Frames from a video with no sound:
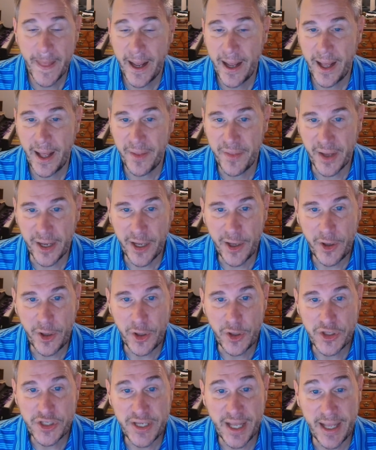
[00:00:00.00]
uh, the
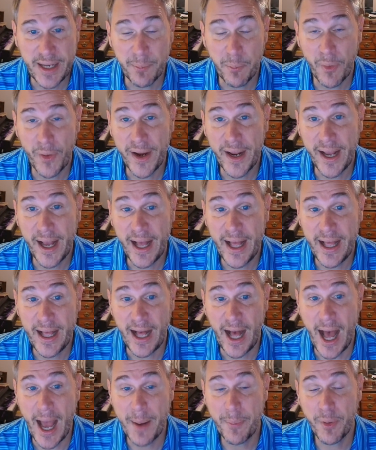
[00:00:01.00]
coast and bring uh,
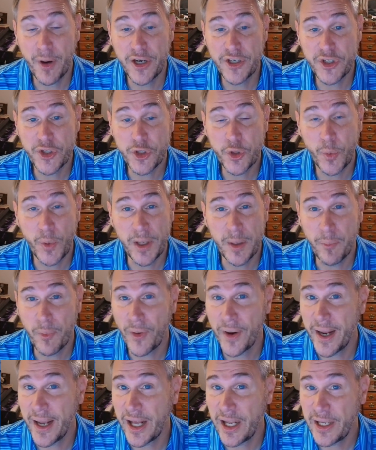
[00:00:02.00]
high pressure is going to
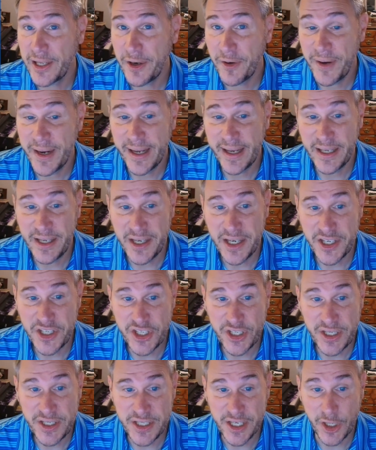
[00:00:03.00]
bring clearing
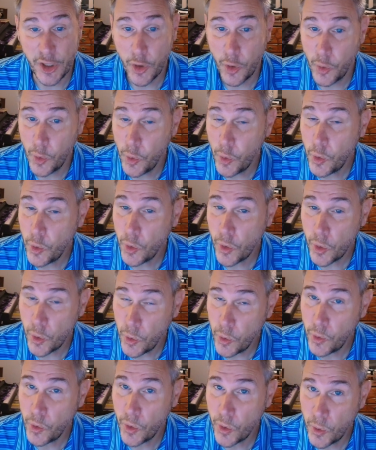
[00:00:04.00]
conditions and cool,
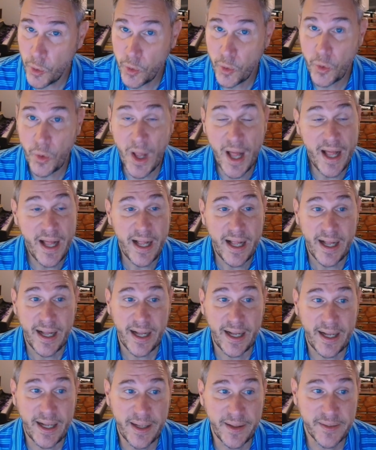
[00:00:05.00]
cool, cool
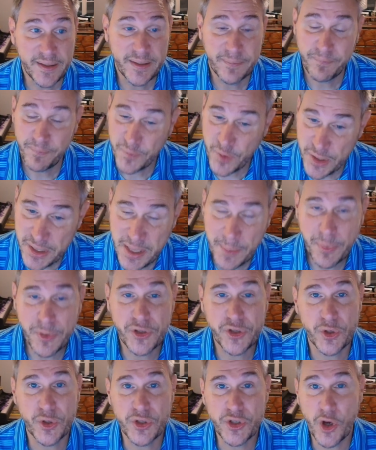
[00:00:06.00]
uh,
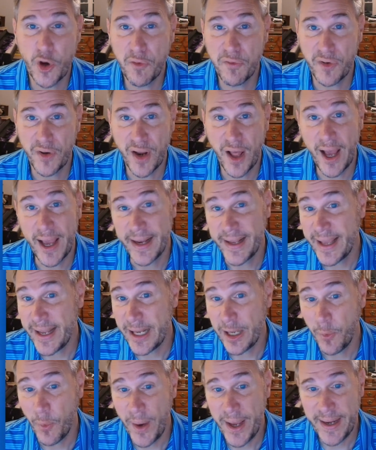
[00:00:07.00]
temperatures overnight
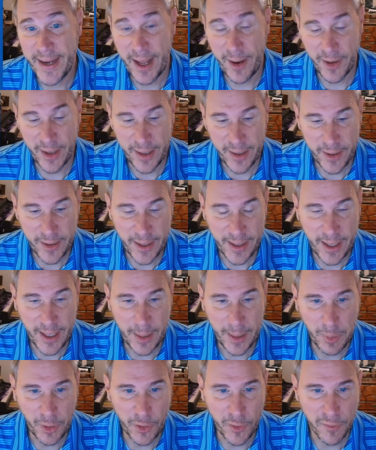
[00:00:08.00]
getting way down in uh,
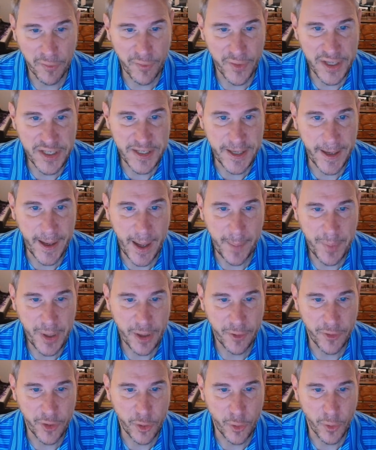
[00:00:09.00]
below freezing up
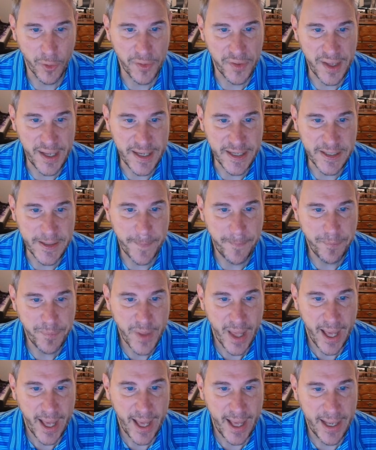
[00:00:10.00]
here in the northeast
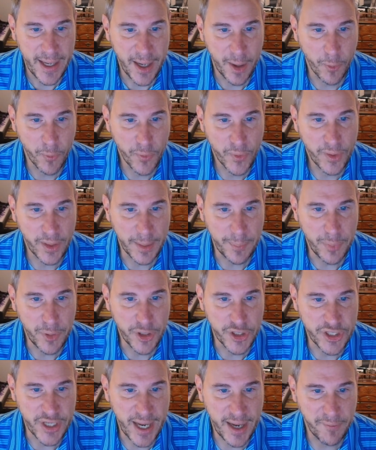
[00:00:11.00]
and really
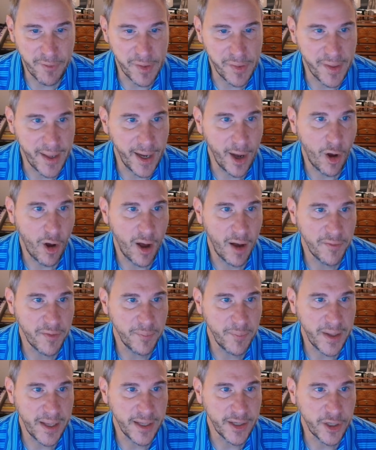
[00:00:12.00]
push everything off
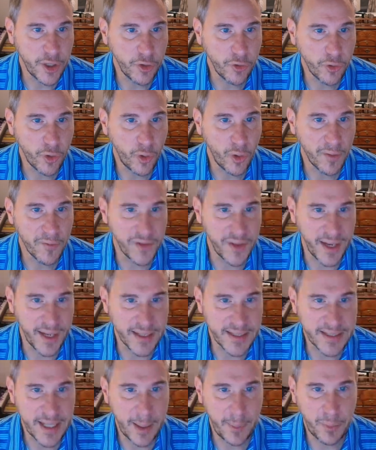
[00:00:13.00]
and be in control over the
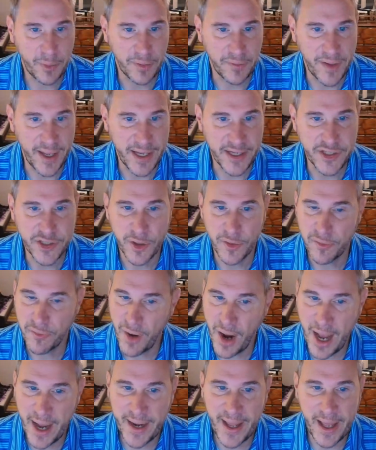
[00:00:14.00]
next couple of days. So
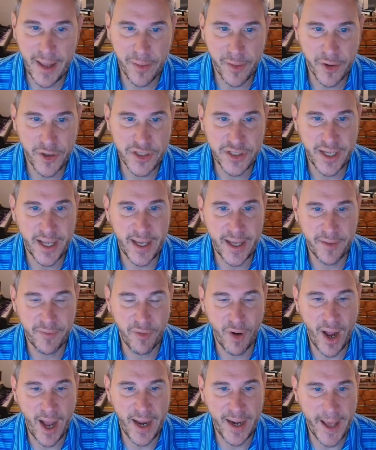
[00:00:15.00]
Friday, Thursday,
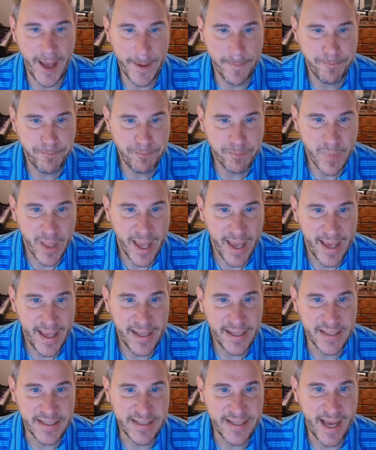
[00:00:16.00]
Friday,
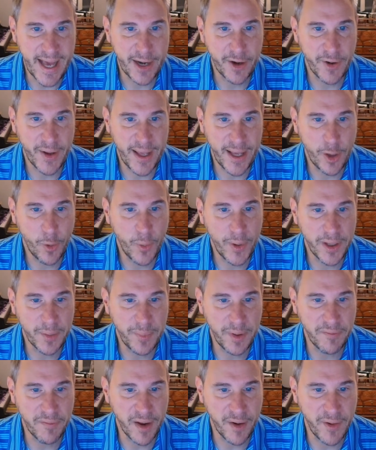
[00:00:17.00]
into Saturday going to
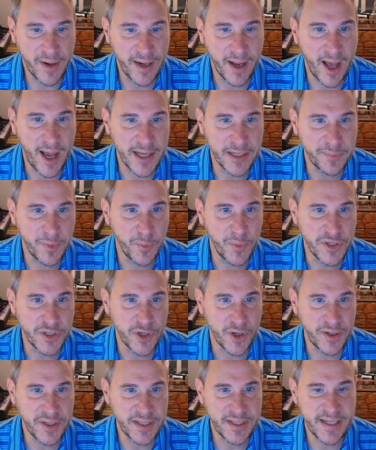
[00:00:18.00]
be very nice, but we
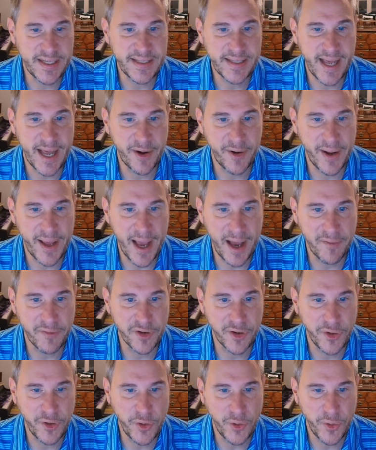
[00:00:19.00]
start to see Saturday
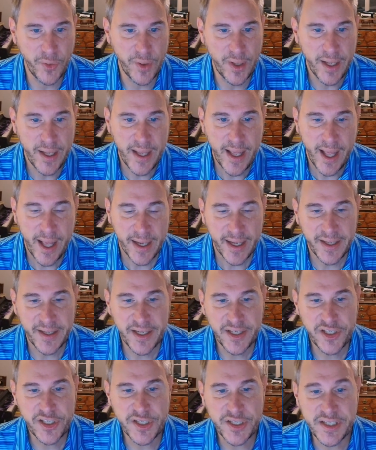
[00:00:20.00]
afternoon
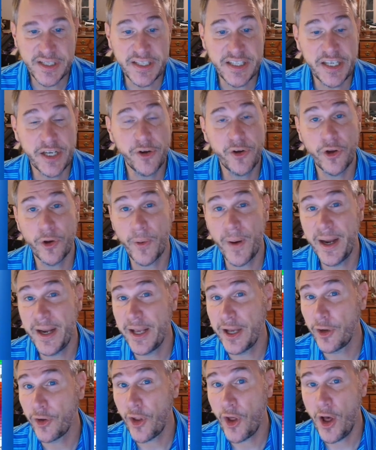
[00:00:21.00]
conditions deteriorating
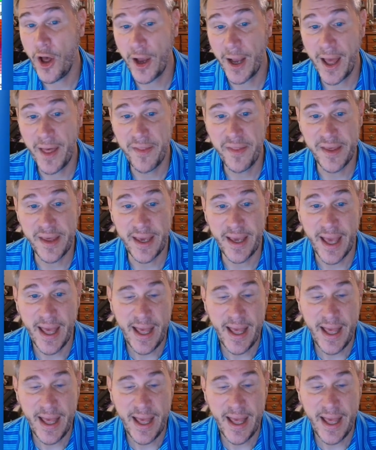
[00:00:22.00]
along the